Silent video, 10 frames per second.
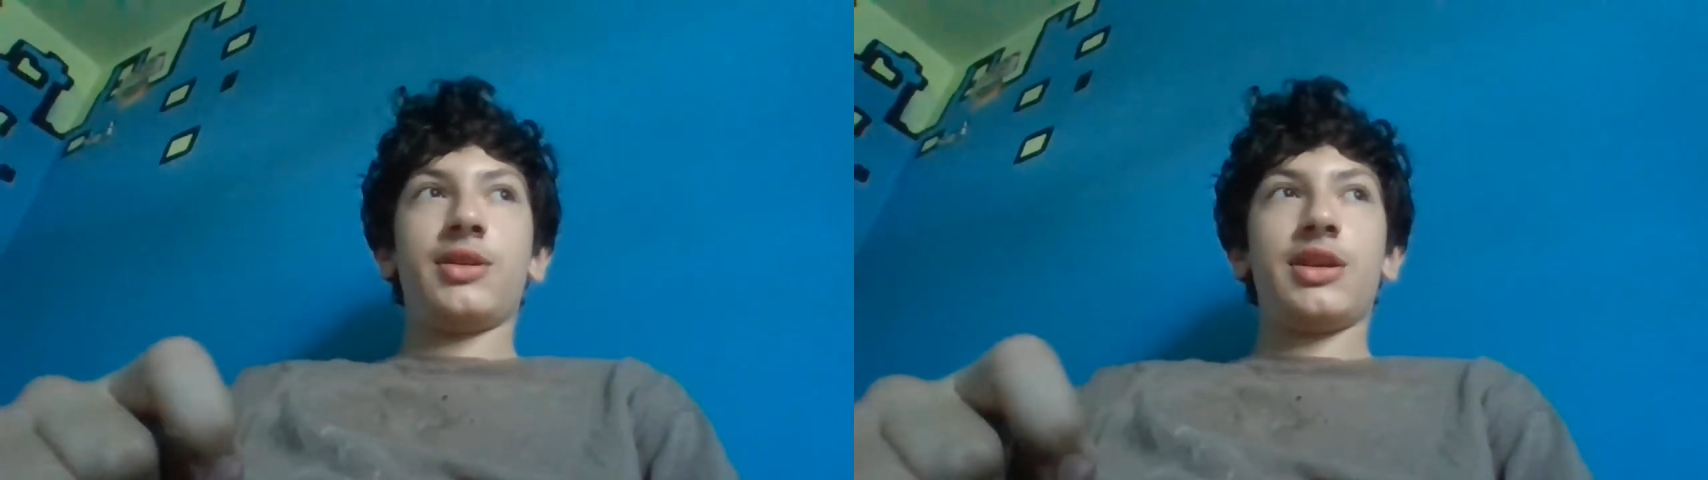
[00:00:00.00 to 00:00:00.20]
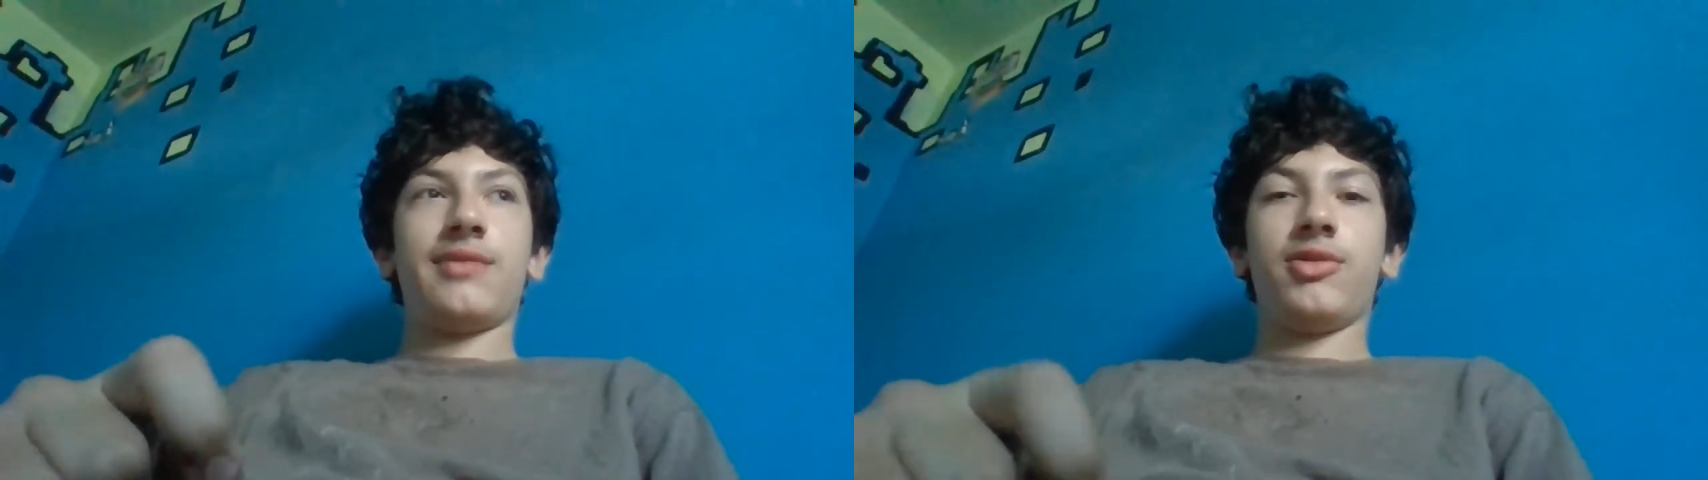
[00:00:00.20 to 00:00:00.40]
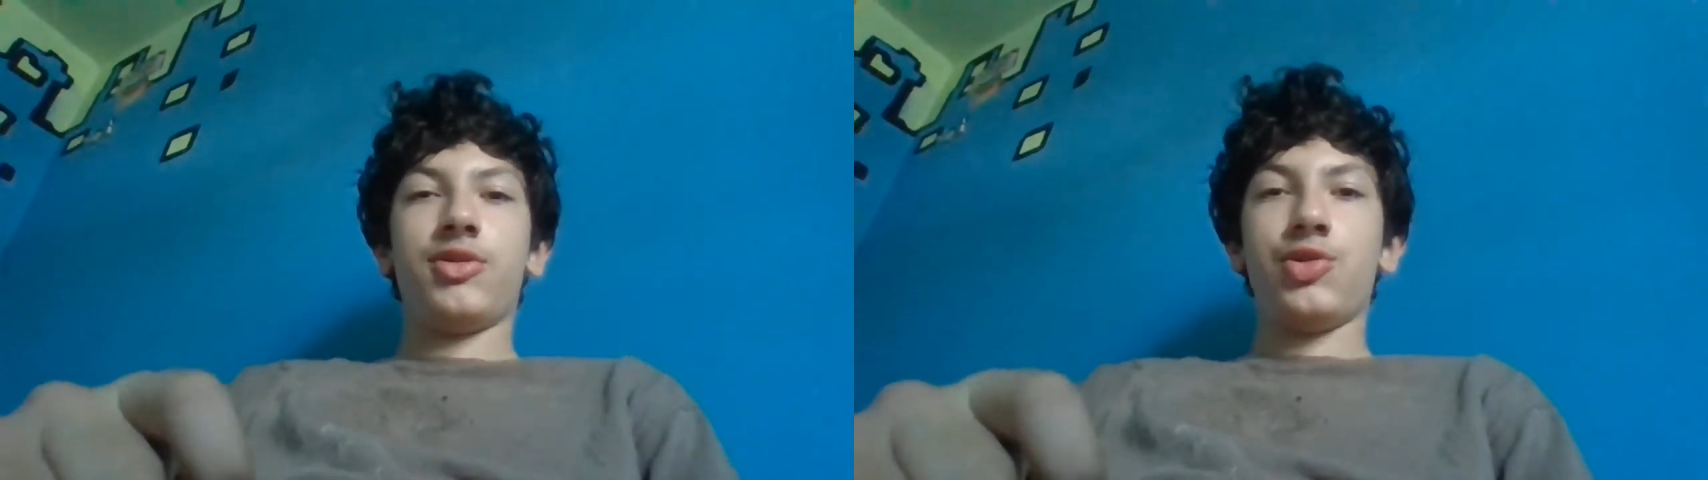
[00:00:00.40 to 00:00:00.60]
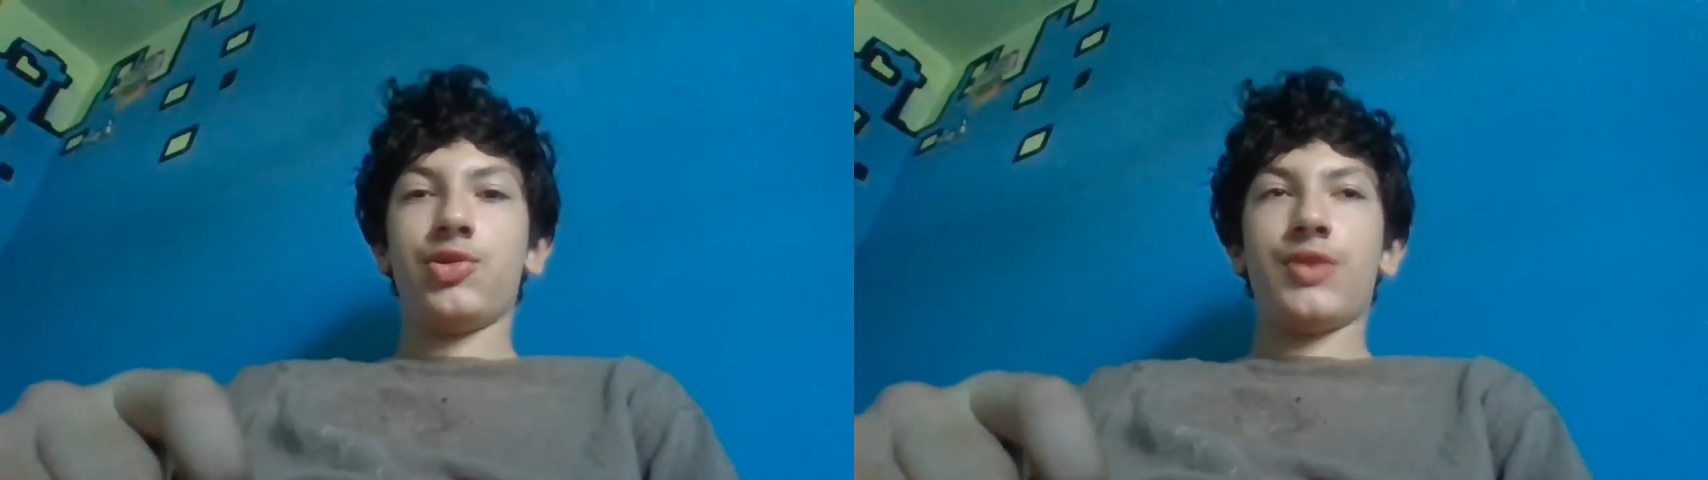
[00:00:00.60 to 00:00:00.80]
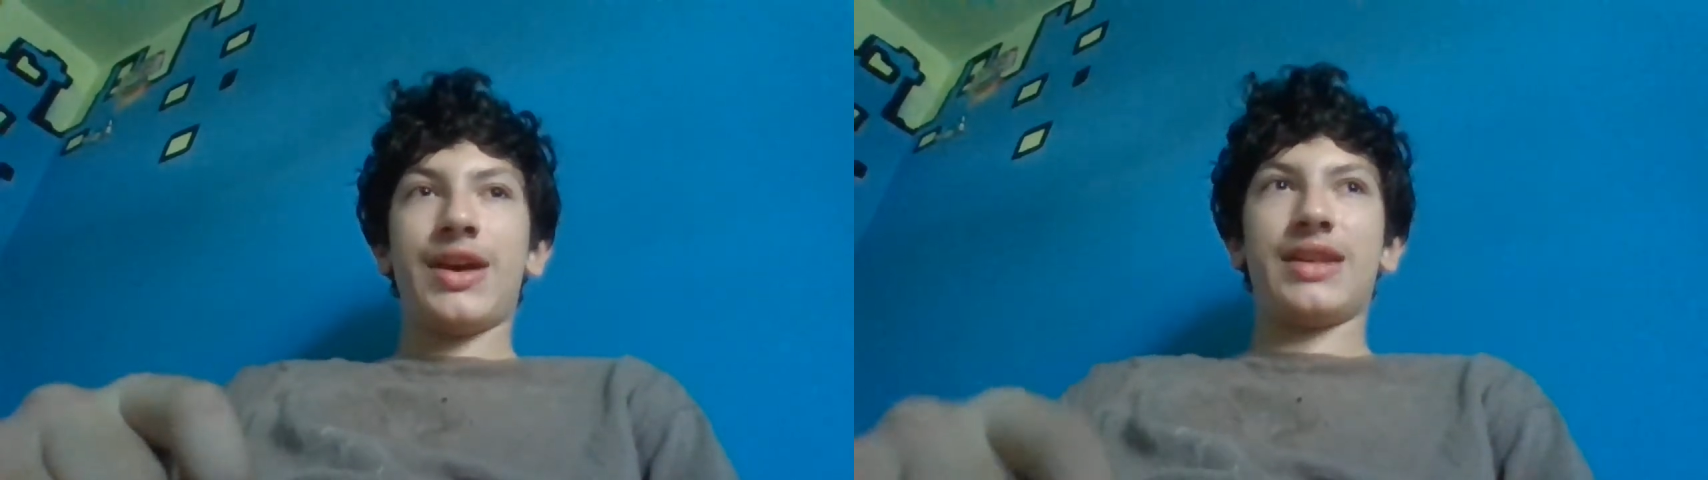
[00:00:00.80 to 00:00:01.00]
even
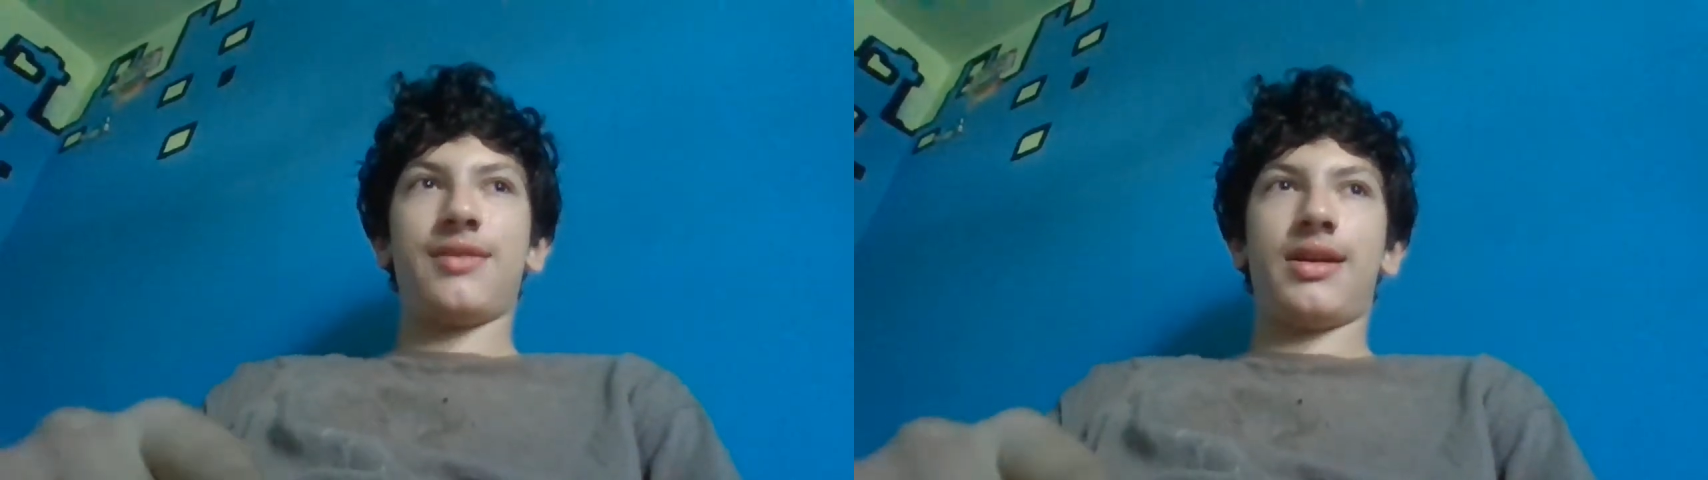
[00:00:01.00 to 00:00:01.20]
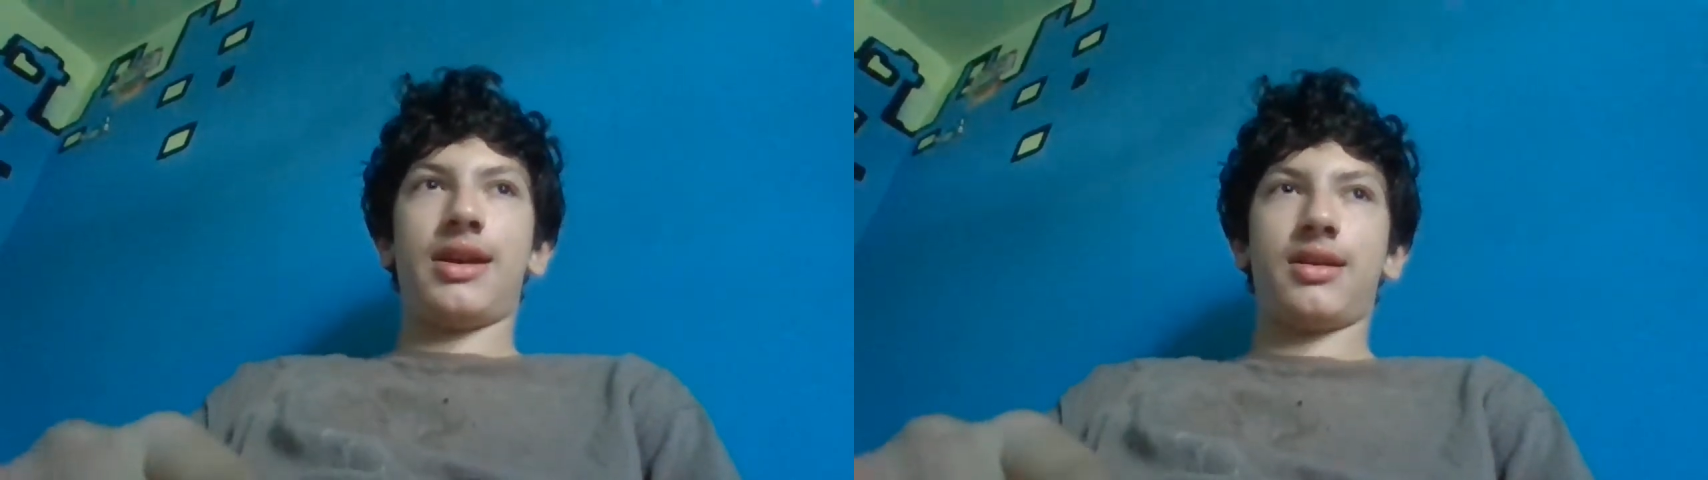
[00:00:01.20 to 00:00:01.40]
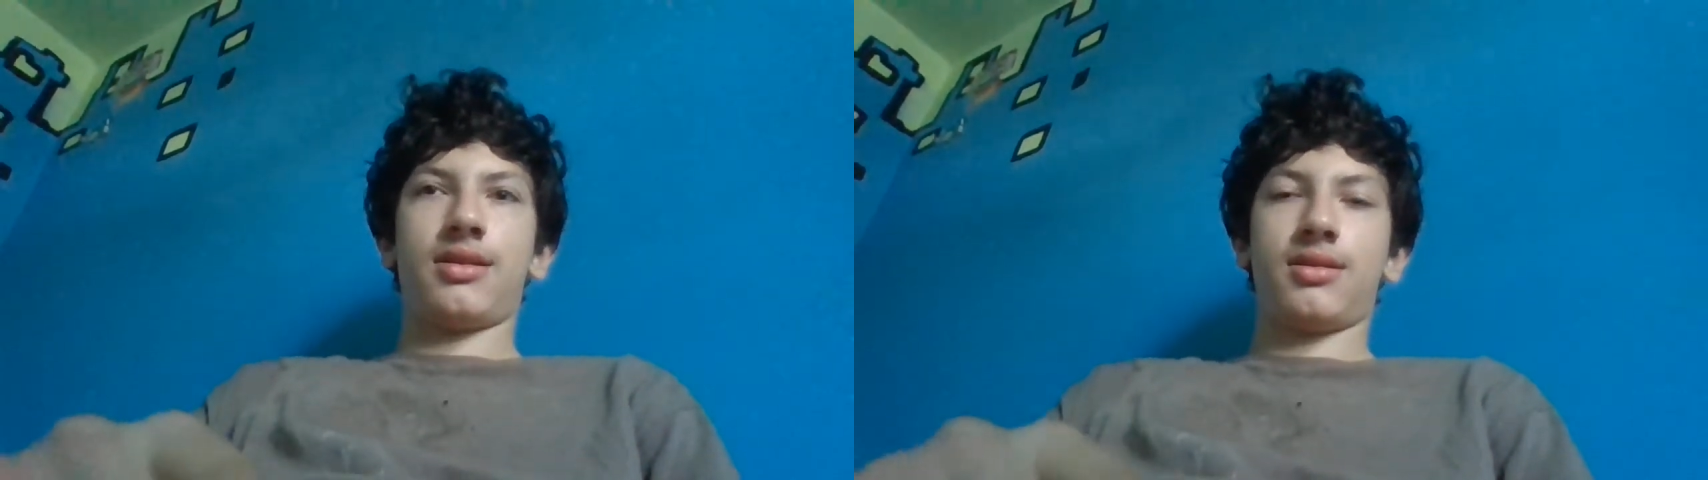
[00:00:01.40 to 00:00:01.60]
do anyway?